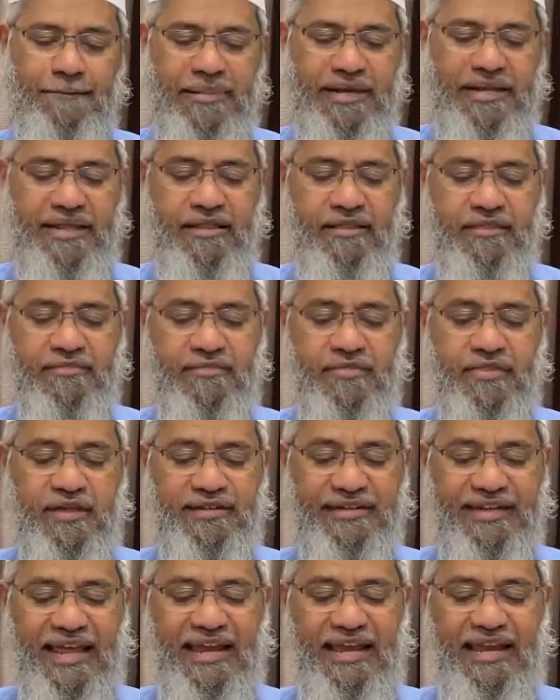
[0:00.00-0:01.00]
Please
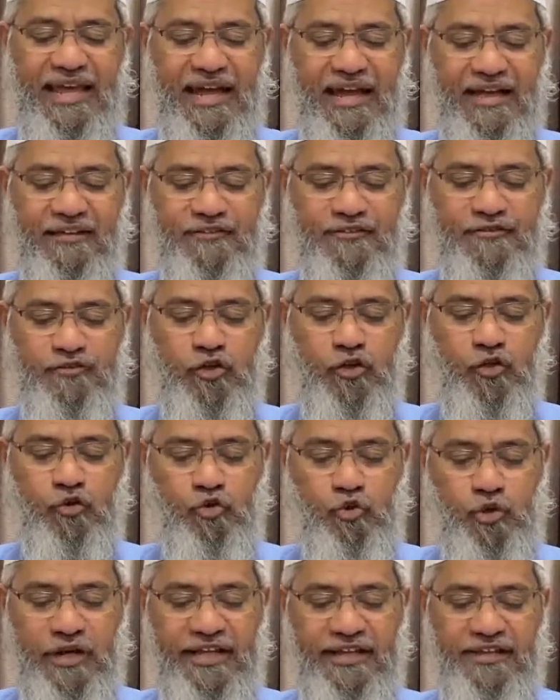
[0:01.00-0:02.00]
tell us the
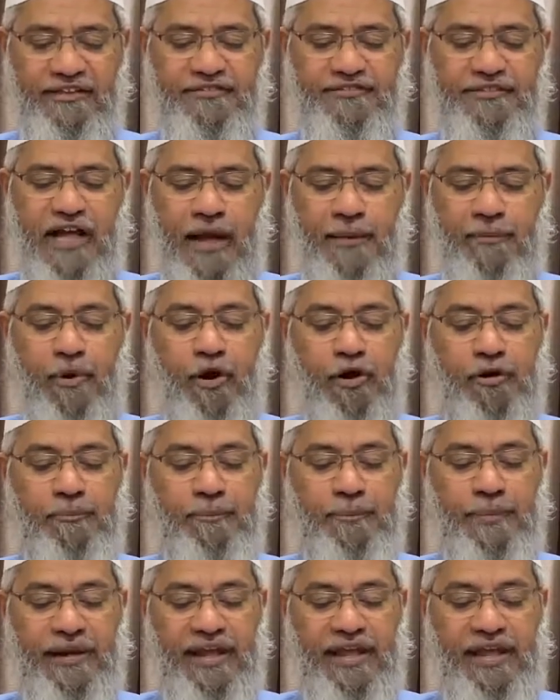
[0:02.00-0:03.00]
rulings
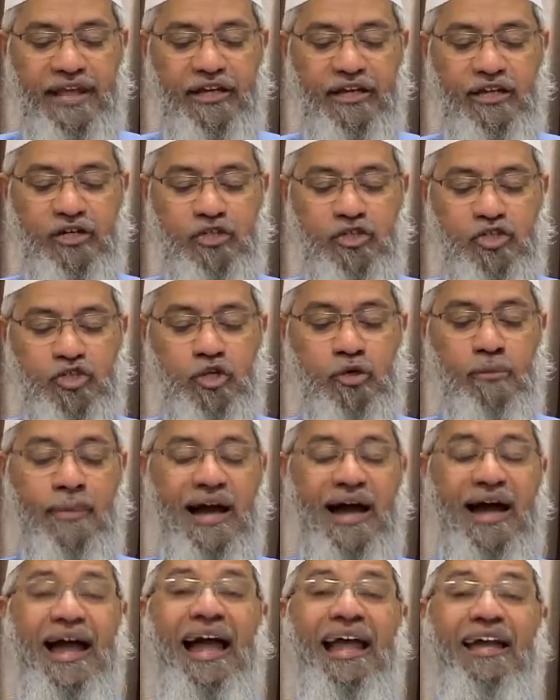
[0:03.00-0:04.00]
about praying
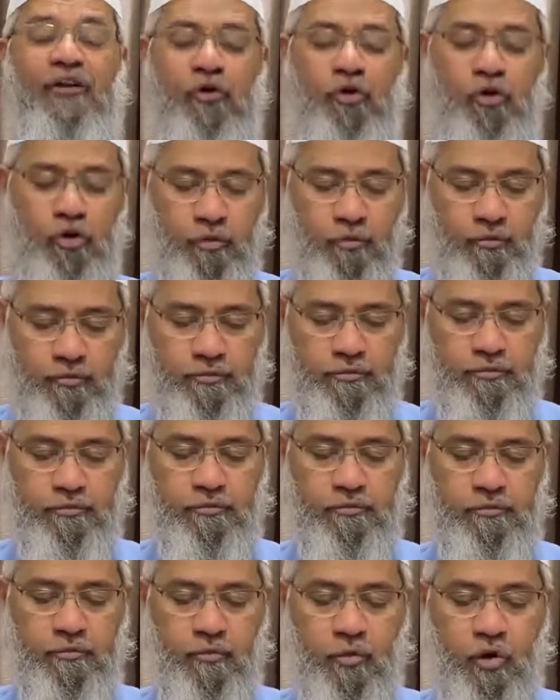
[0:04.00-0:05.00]
juma at home
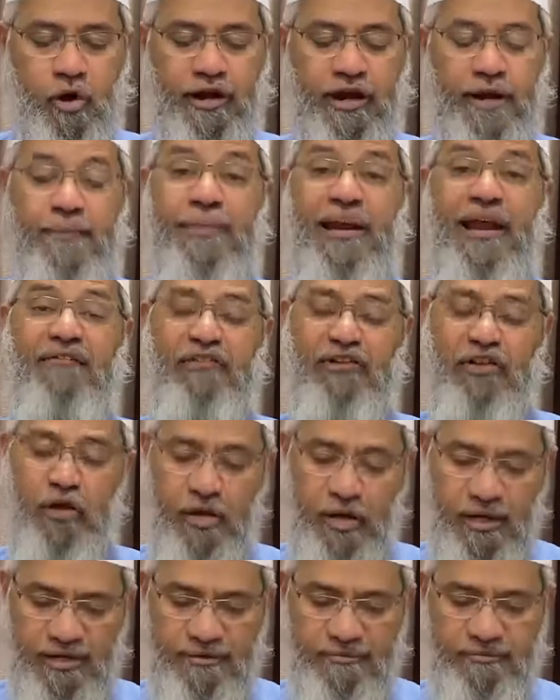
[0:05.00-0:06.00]
or in private
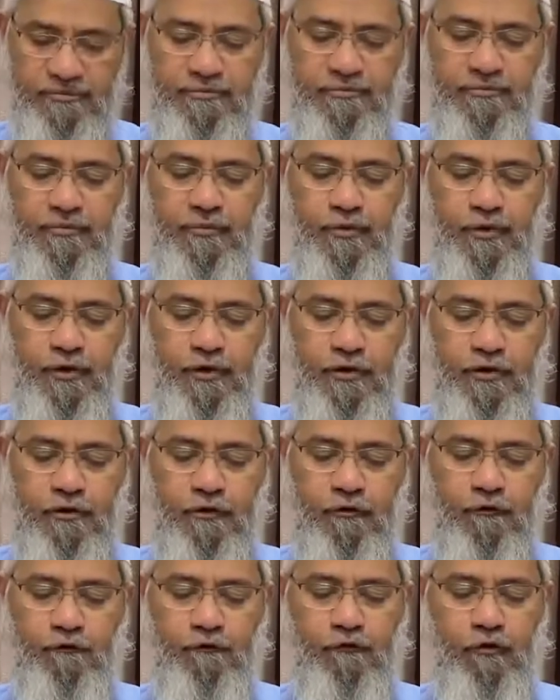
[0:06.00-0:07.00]
hall,
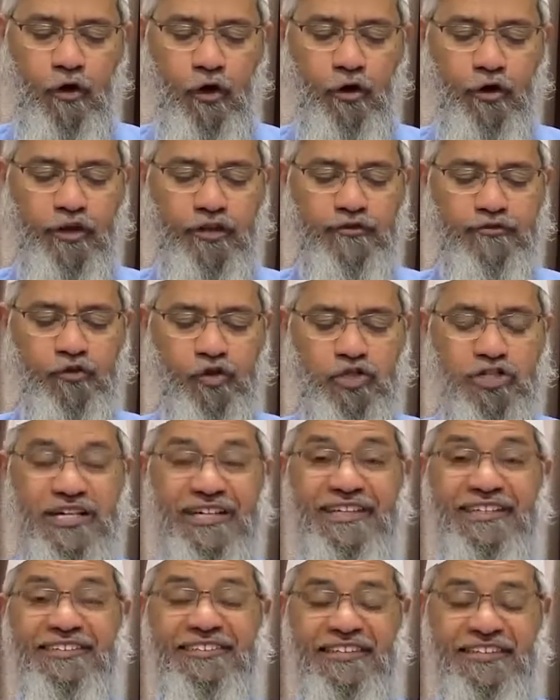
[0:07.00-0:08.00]
following
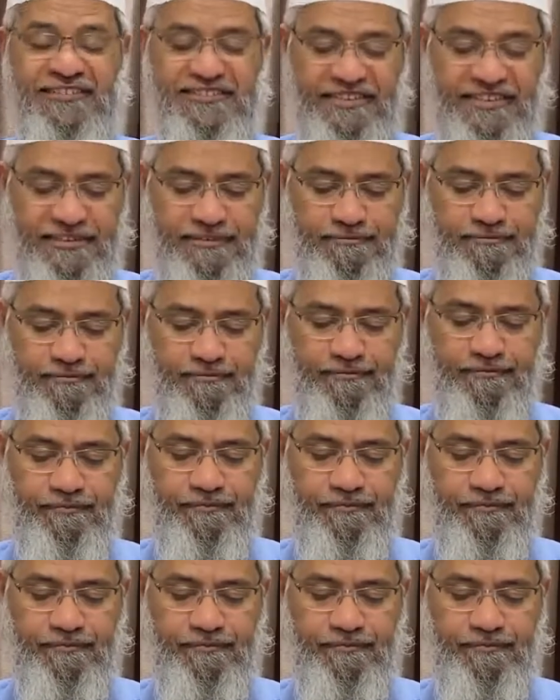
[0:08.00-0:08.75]
social distancing